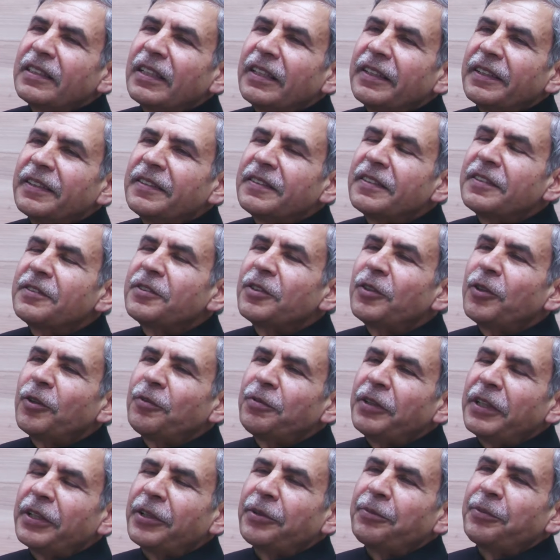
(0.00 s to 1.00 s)
the decision
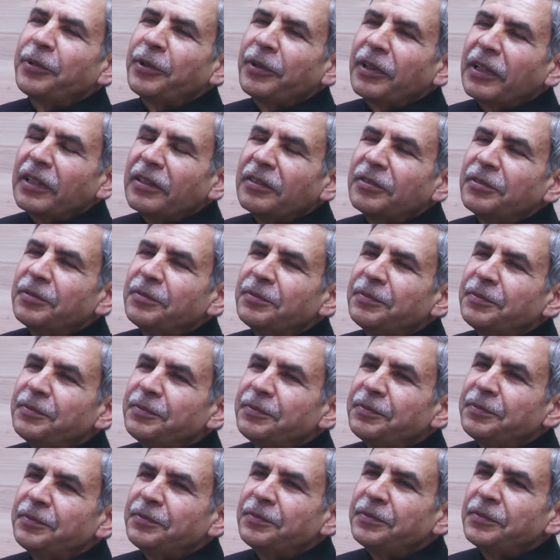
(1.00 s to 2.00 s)
of a tribunal?
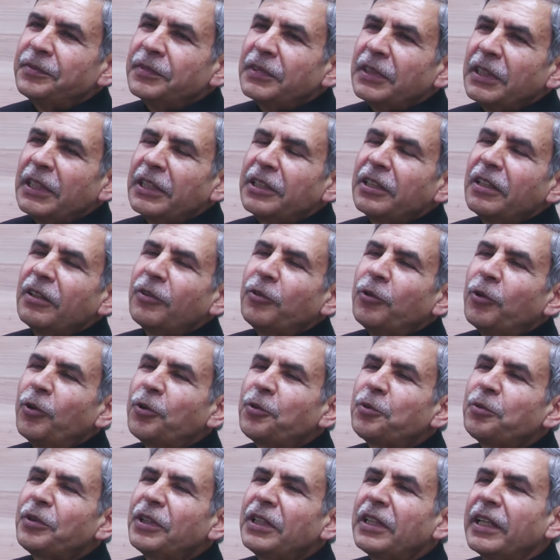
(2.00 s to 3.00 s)
It will go
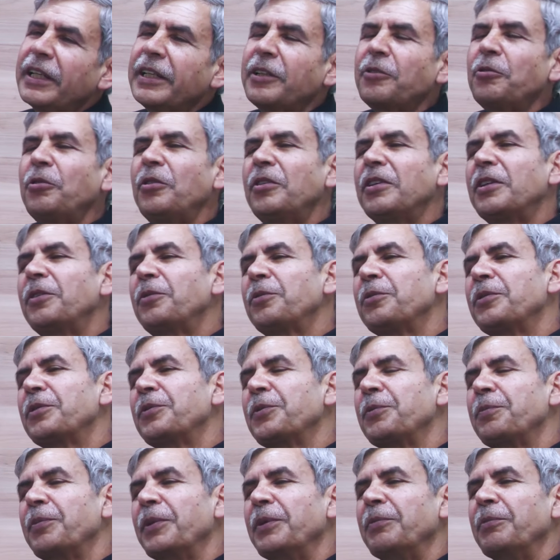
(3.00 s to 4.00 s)
to the High Court or to the
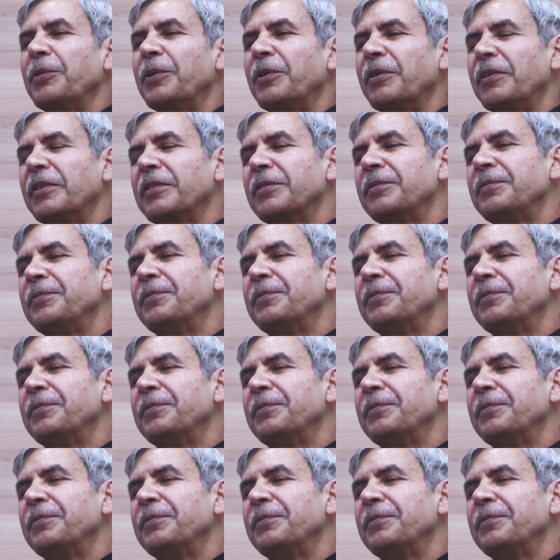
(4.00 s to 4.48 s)
Supreme Court?